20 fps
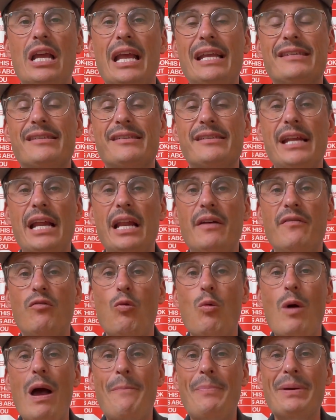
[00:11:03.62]
instead of
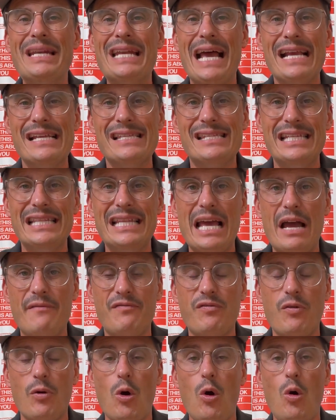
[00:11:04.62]
weaponizing that
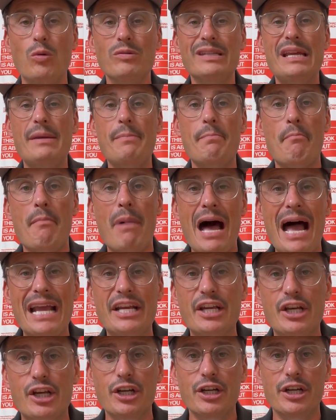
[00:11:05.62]
for only my
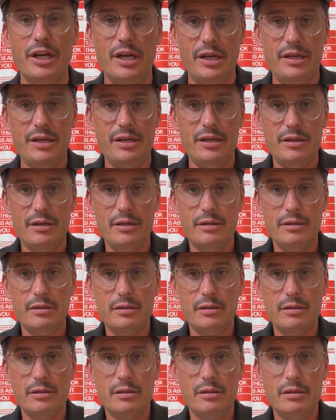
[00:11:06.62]
good
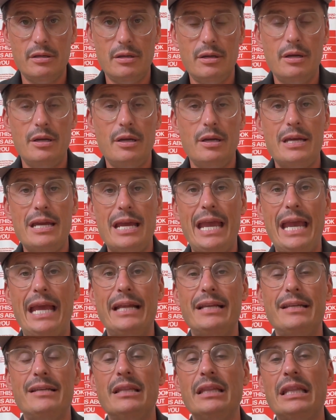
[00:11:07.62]

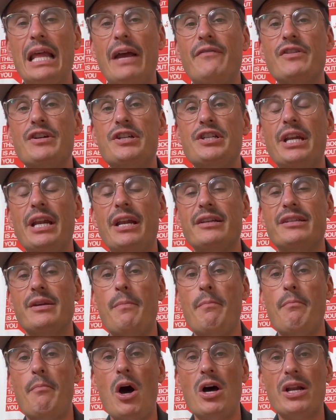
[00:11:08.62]
and leveraging it to
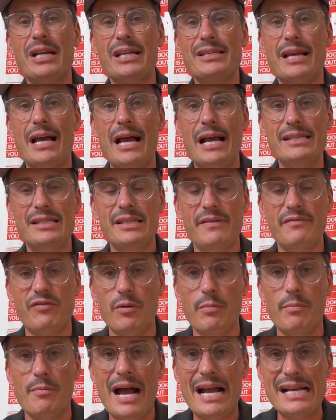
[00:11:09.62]
monetize it
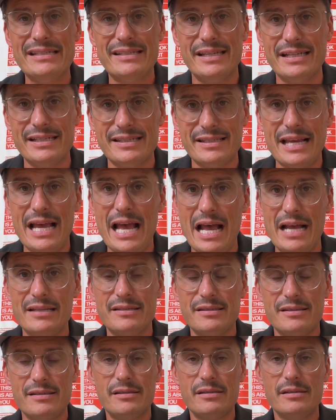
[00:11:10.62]
for my
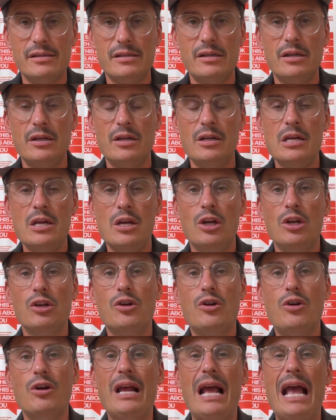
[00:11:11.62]
success,
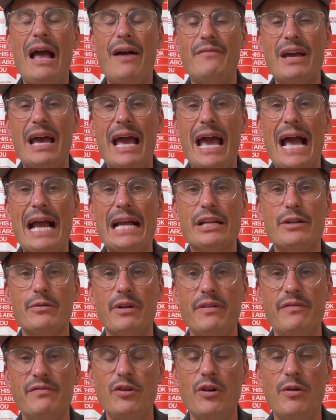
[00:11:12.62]
could I have an
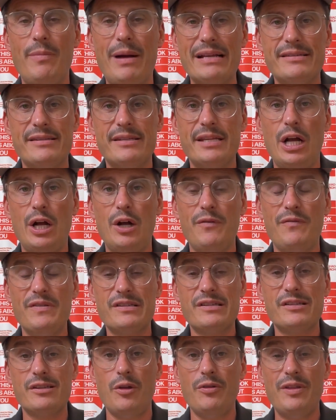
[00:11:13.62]
accurate view of myself
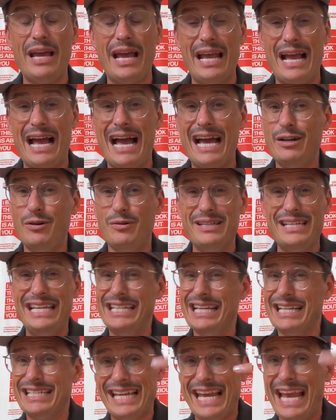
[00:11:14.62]
so that I don't need
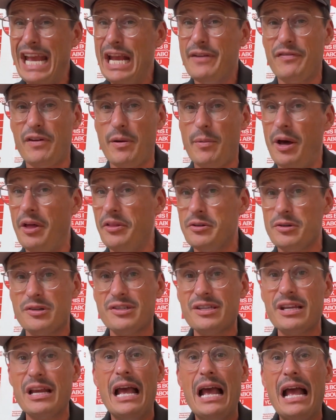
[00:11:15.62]
to take from
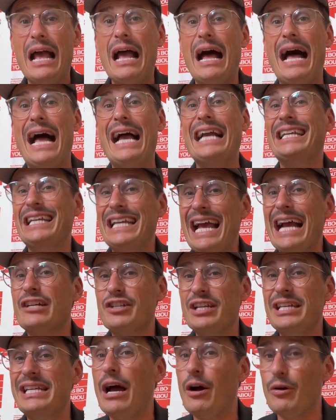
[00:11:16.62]
others? I can
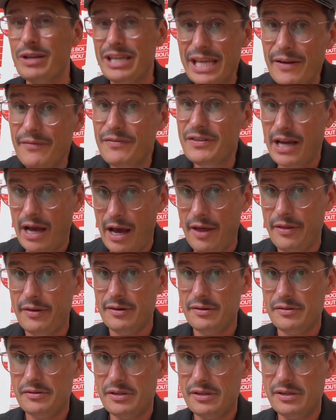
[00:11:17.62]
actually now give to
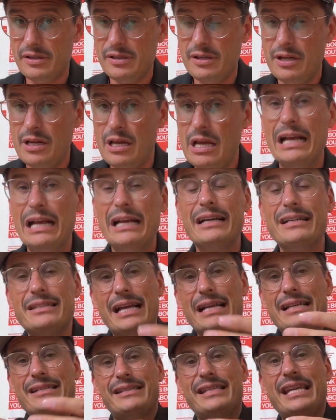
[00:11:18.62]
others because
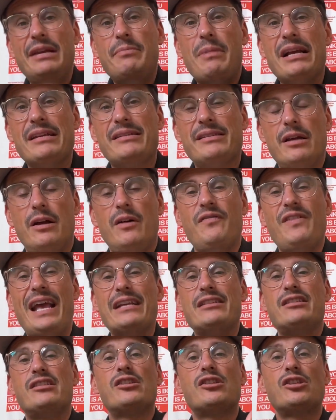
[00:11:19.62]
I see myself
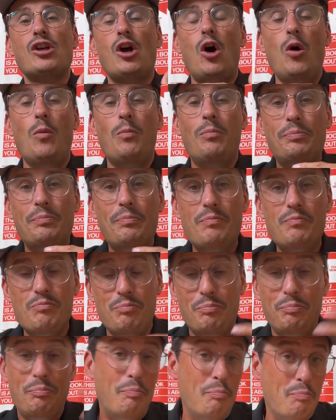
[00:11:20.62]
as so
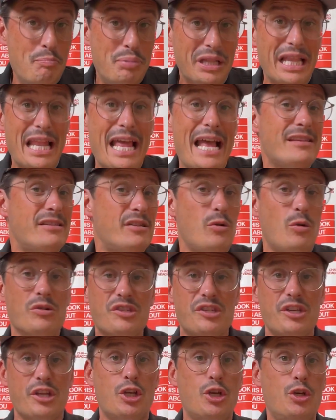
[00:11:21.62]
blessed or
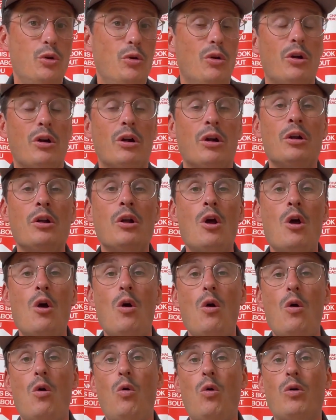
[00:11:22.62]
secure
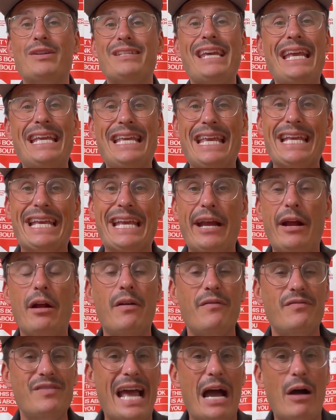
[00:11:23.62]
or taken
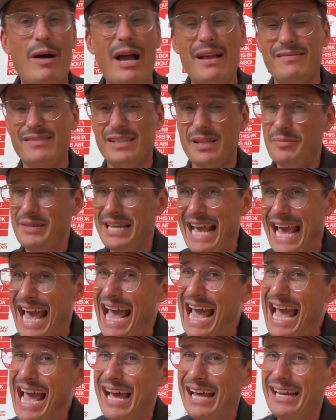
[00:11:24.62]
care of. Now I have something to
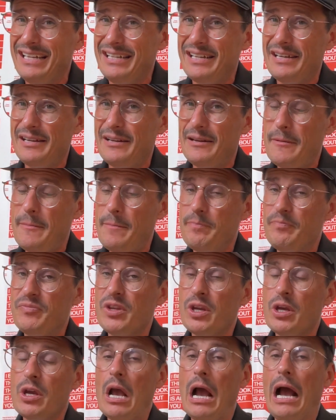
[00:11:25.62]
add.
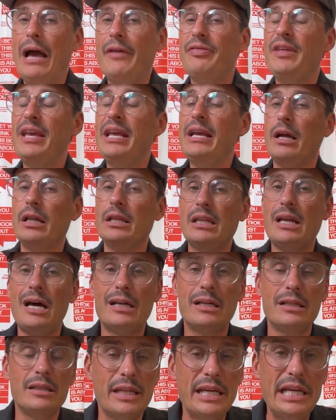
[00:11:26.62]
I think a
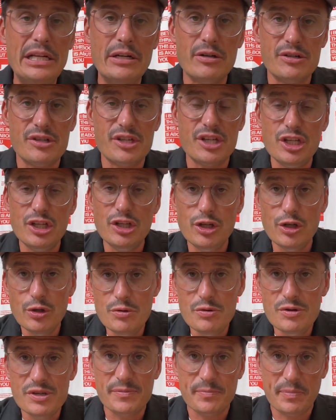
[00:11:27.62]
lot of leaders
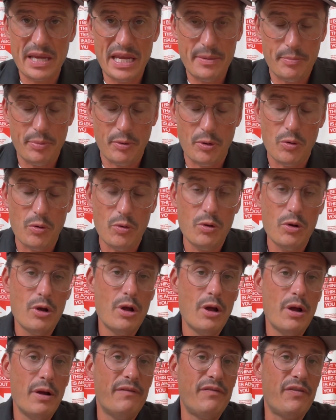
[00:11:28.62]
use people
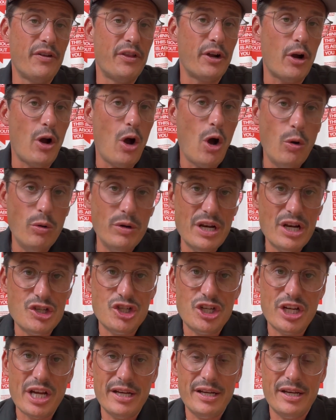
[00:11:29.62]
for their own
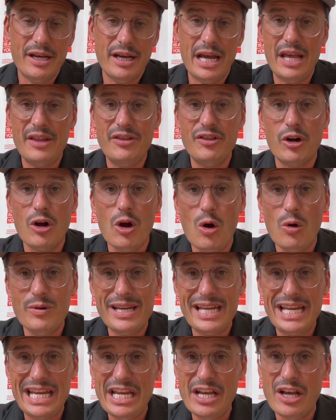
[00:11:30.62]
agenda and their
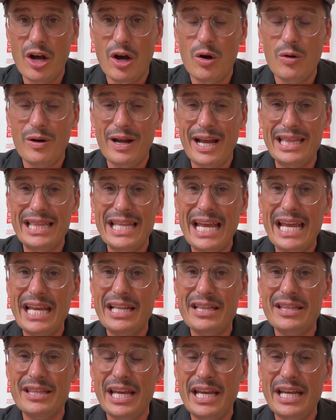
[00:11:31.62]
own ego, and
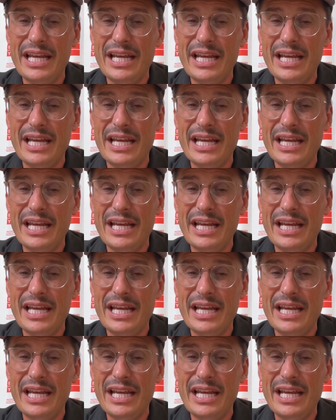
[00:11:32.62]
they